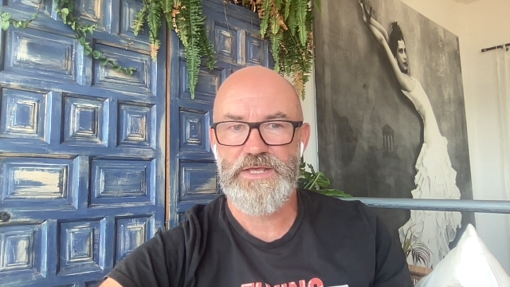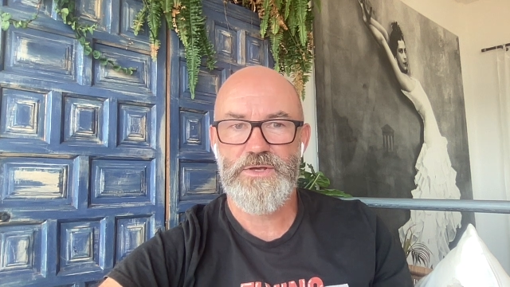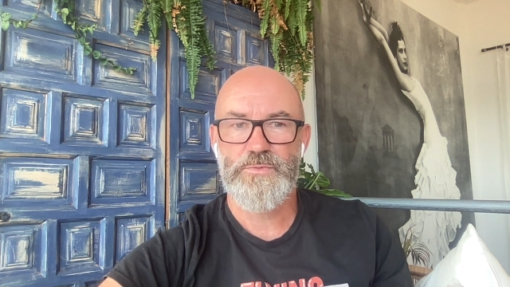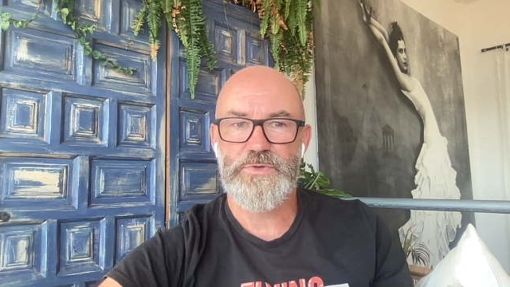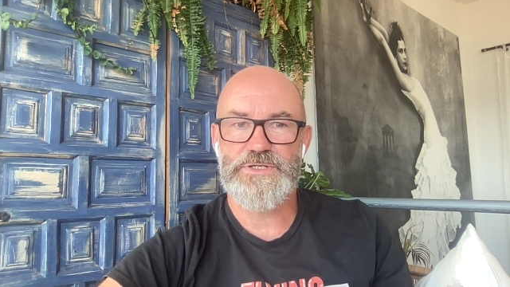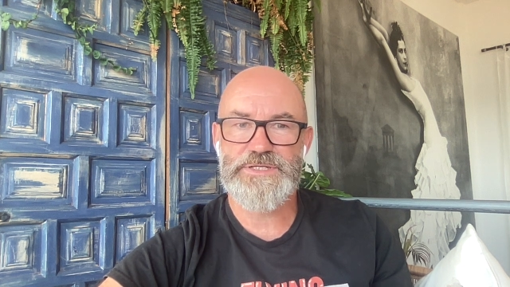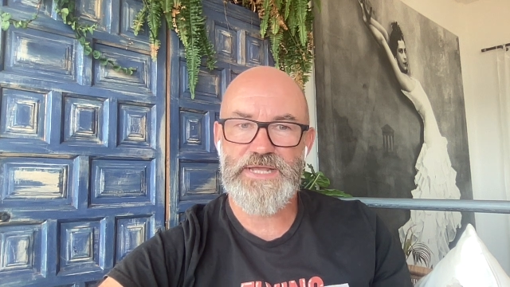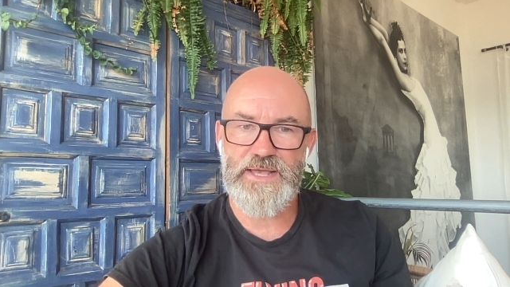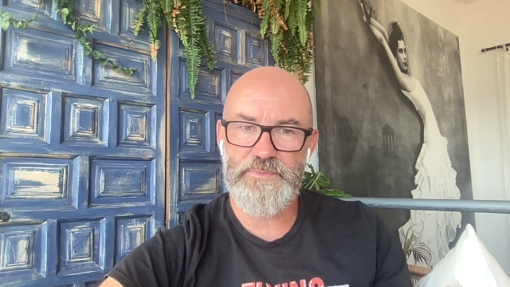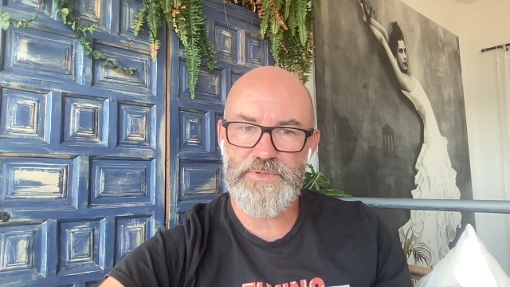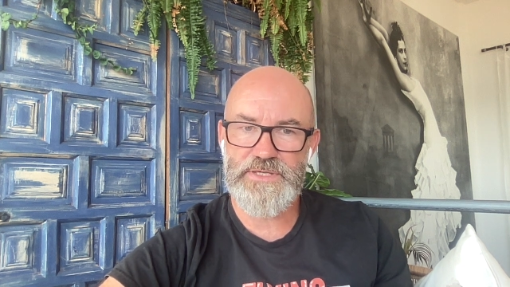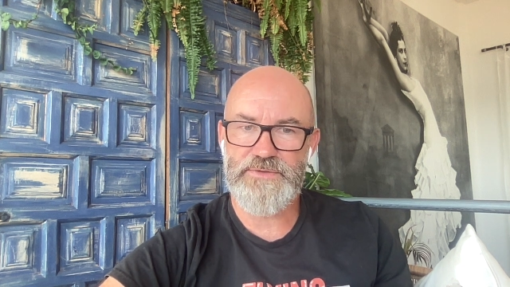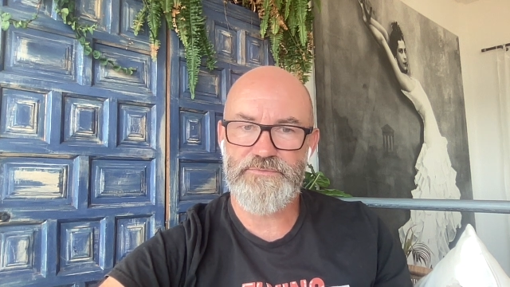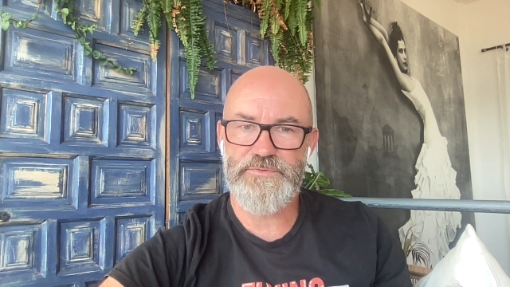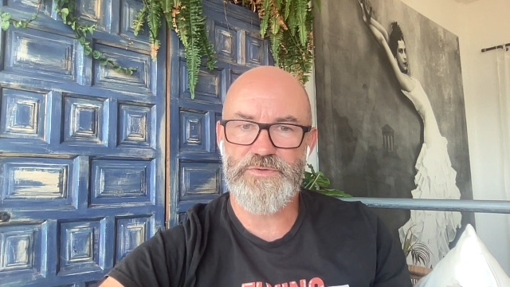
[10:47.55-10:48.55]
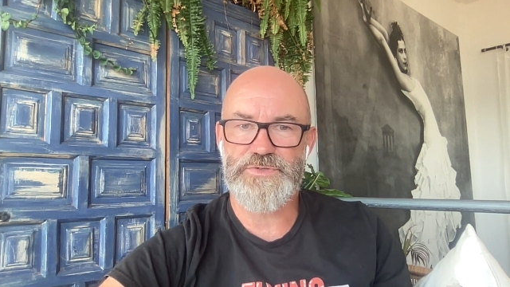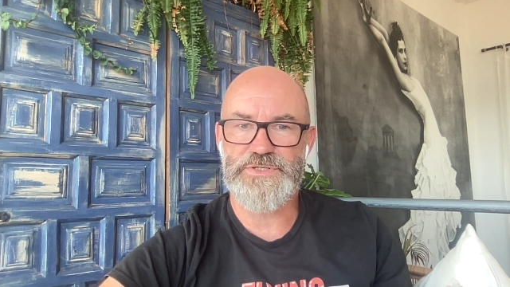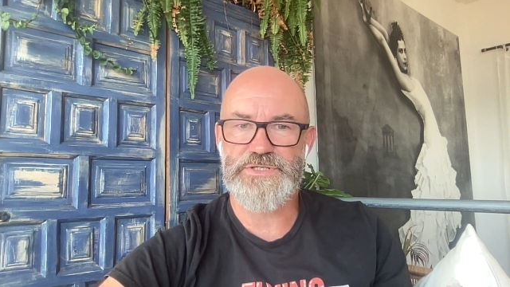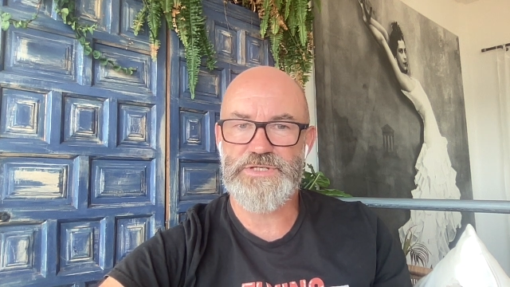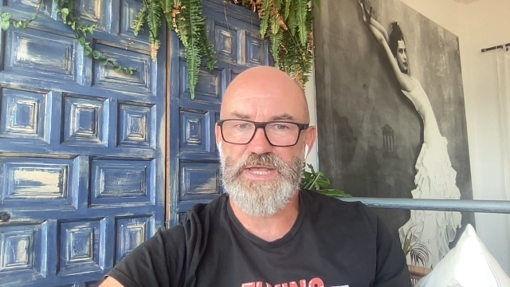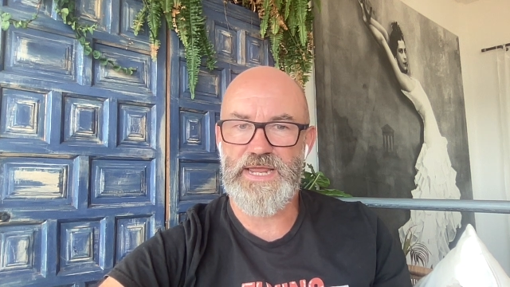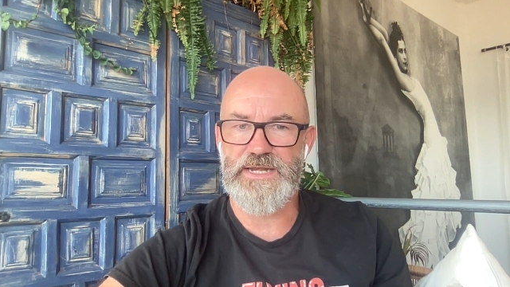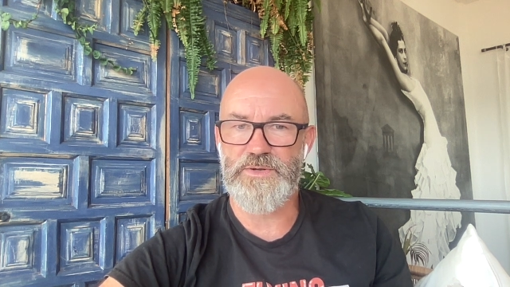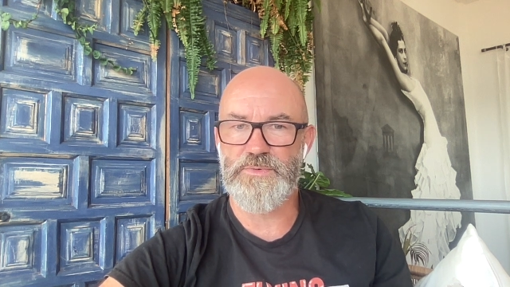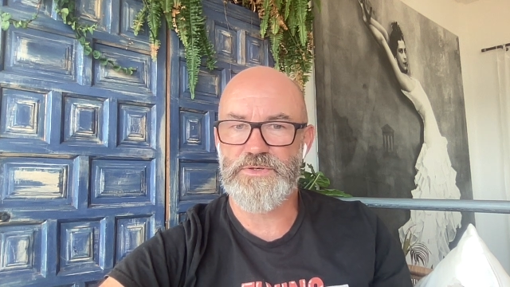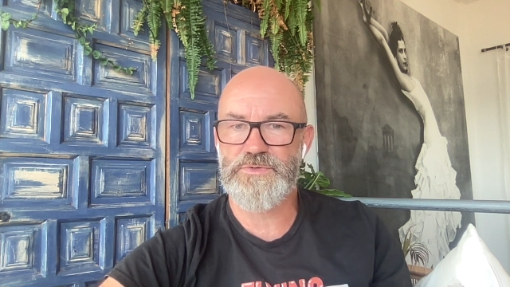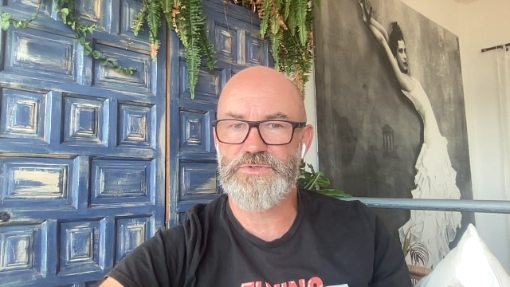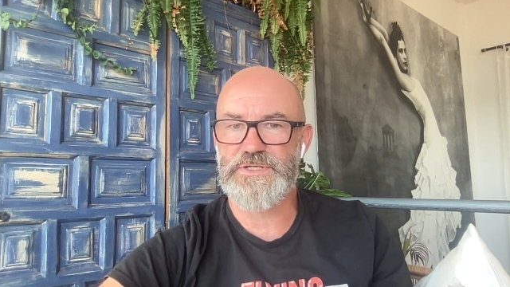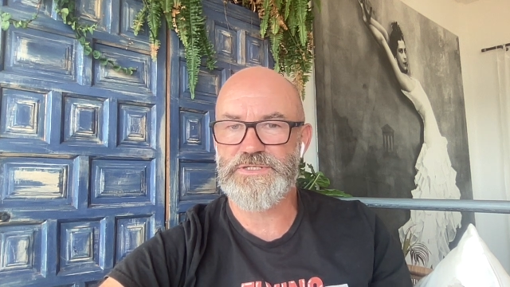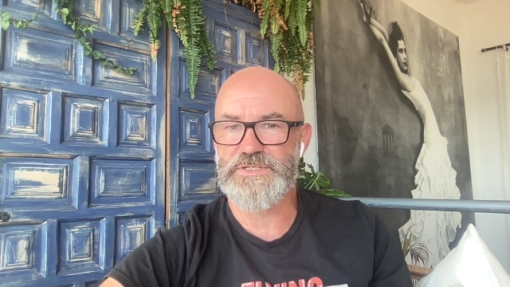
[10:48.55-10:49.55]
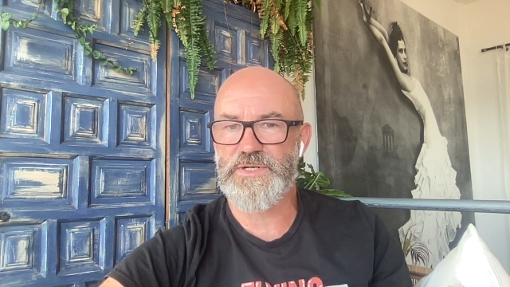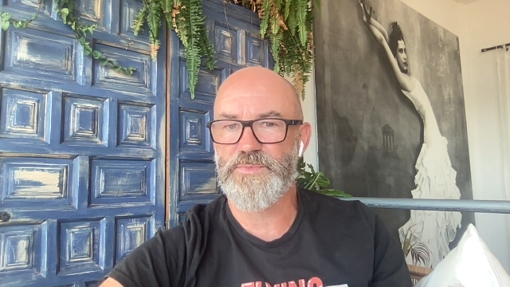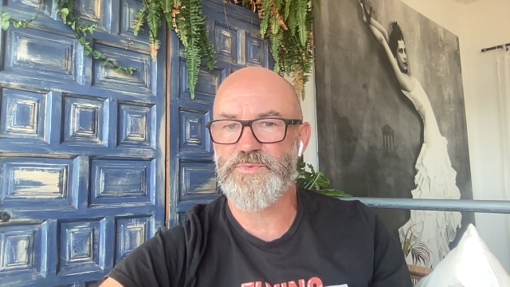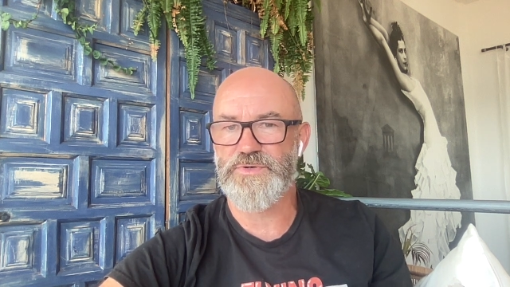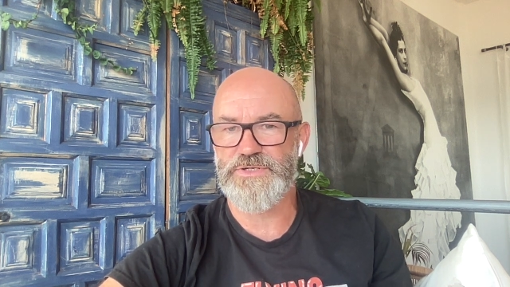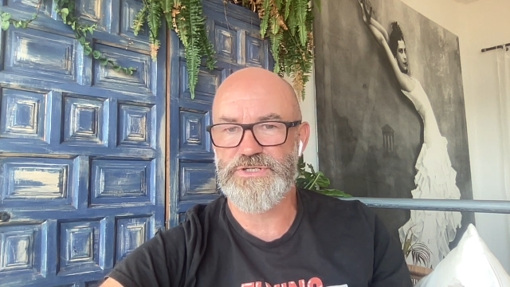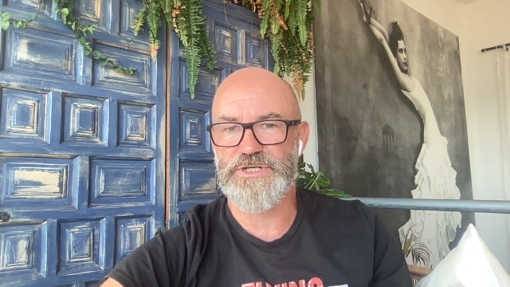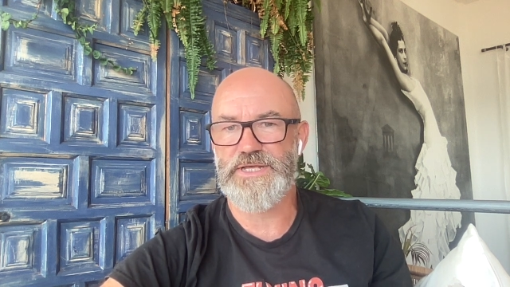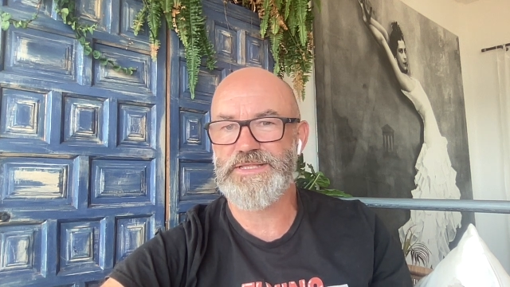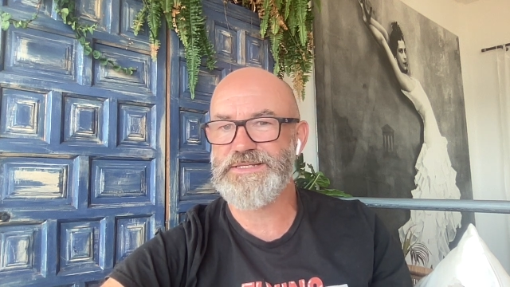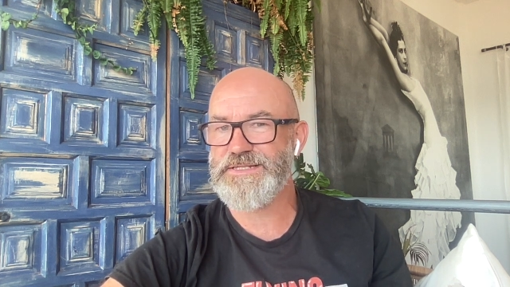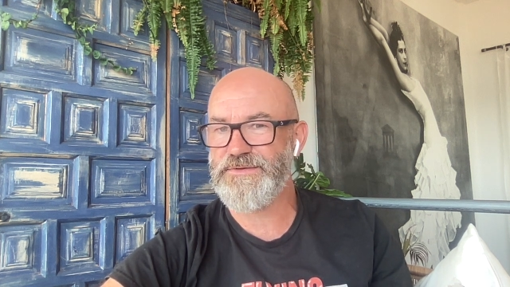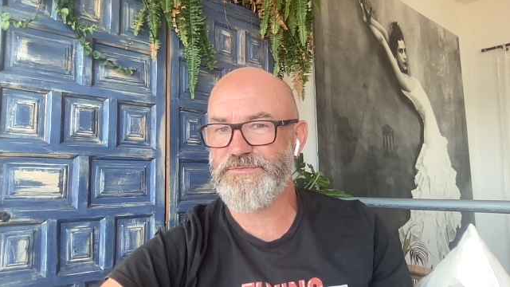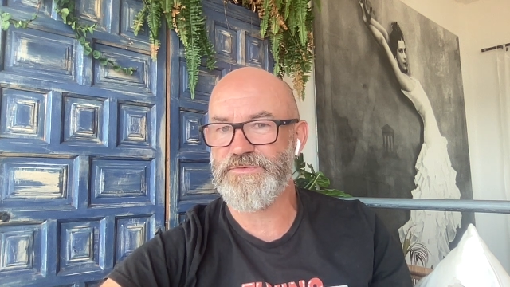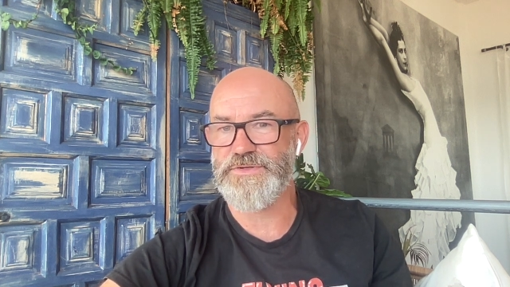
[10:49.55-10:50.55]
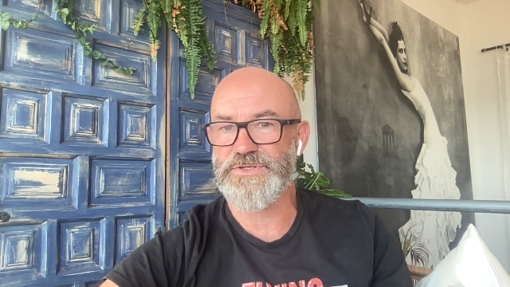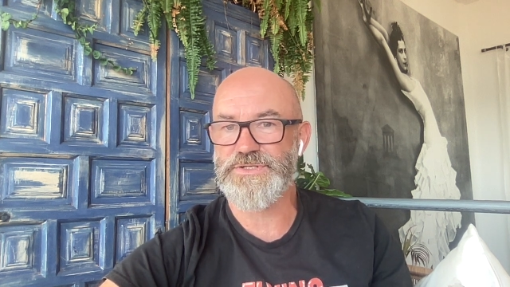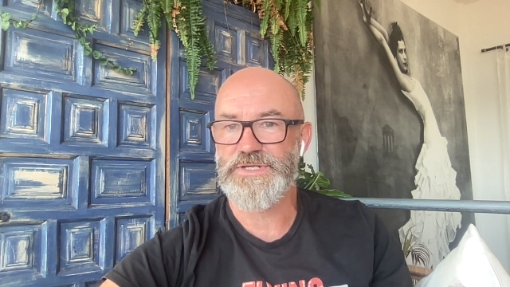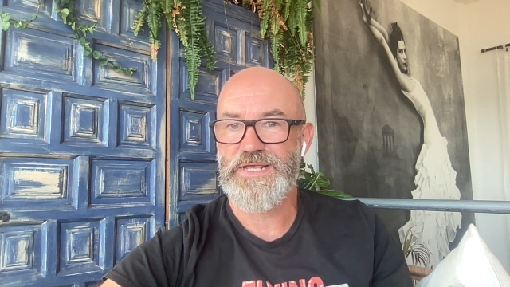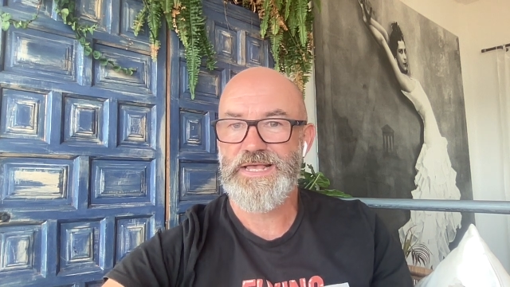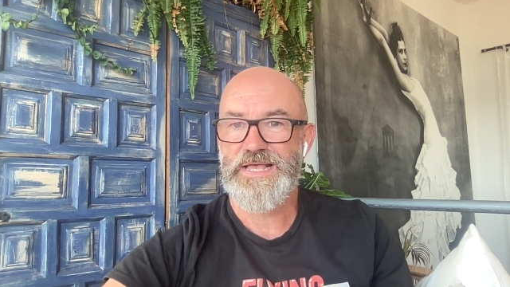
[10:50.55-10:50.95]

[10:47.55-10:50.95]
which can be confusing to anyone who doesn't appreciate the difference,